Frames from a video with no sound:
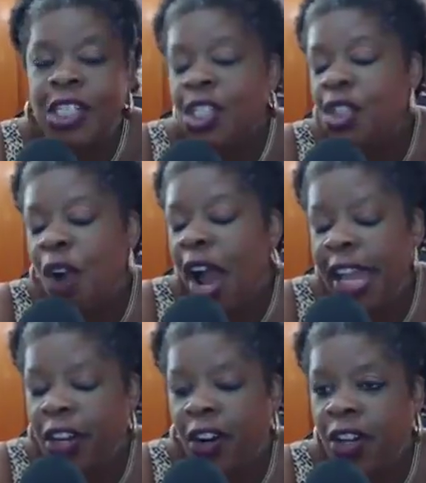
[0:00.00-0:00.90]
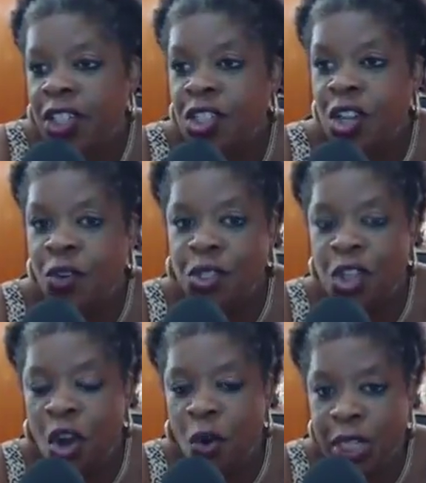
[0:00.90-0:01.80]
just try it on you don't
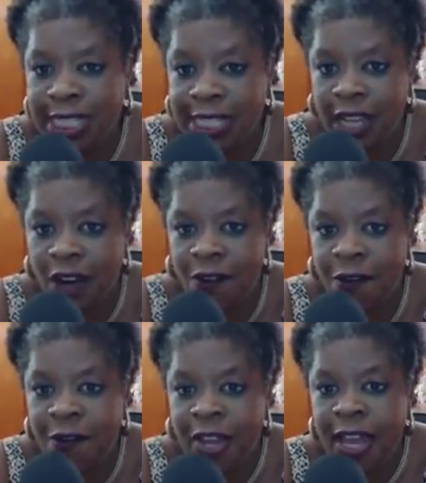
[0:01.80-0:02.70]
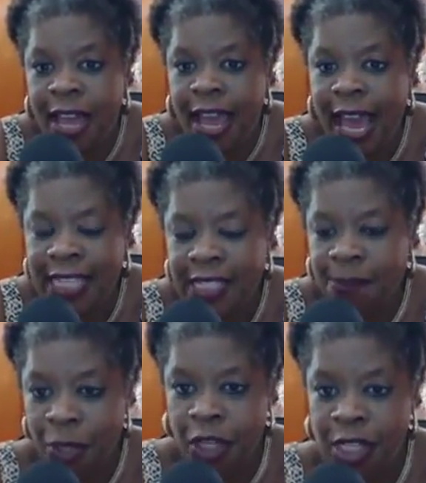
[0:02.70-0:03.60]
know yourself as a
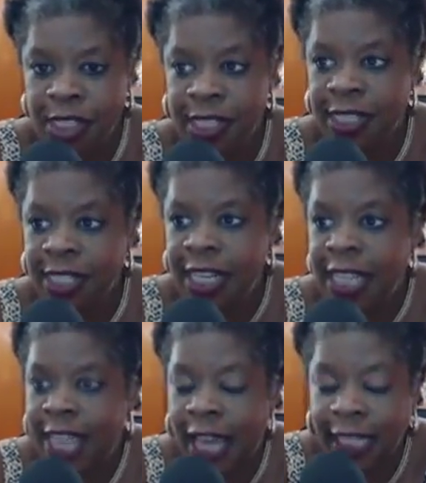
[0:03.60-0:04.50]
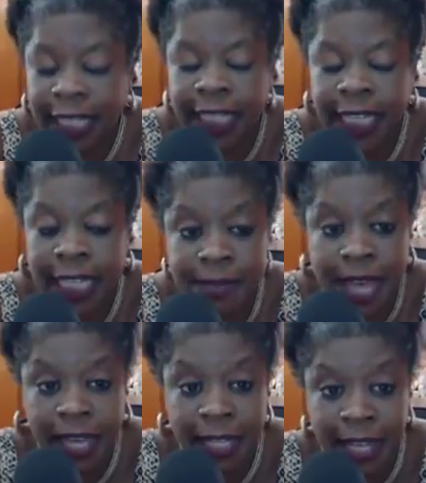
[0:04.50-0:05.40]
person that can keep
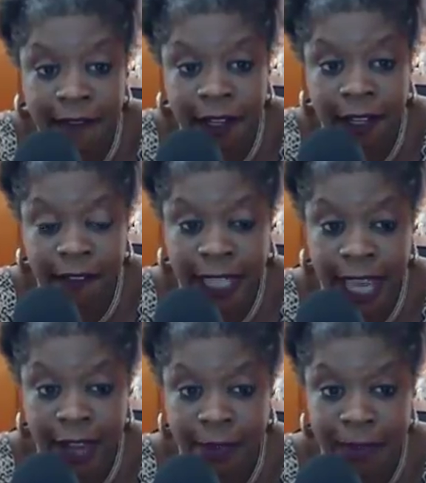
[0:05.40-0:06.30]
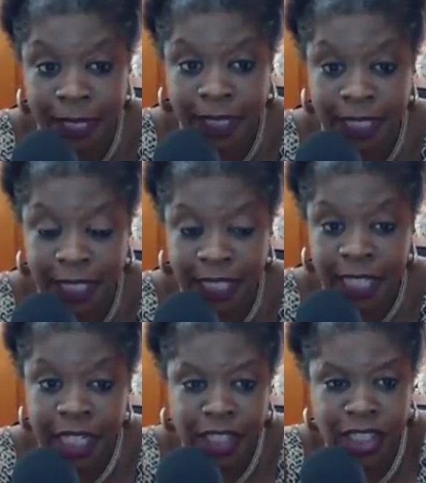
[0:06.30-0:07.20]
that level of accountability
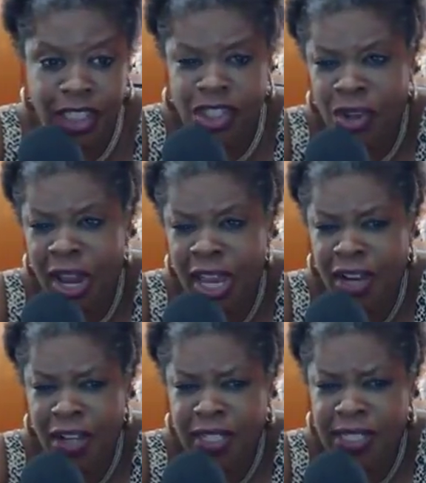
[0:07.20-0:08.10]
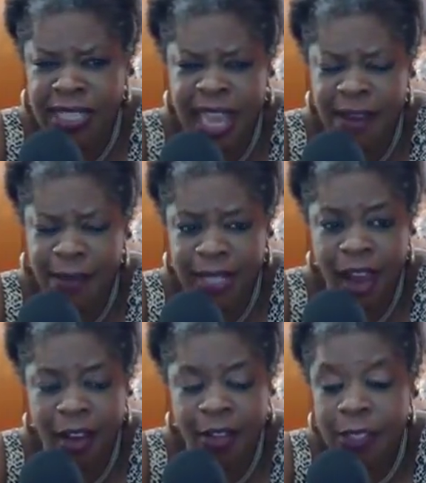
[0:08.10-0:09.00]
so just try it on see how it
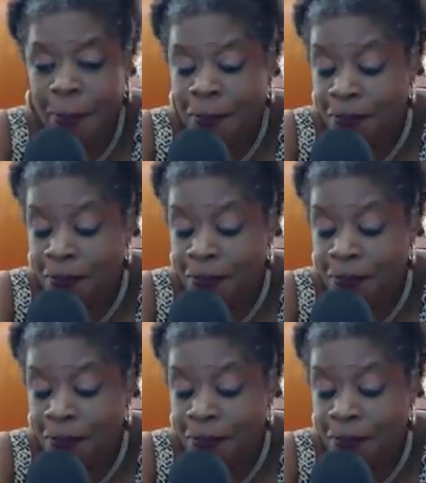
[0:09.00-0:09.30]
goes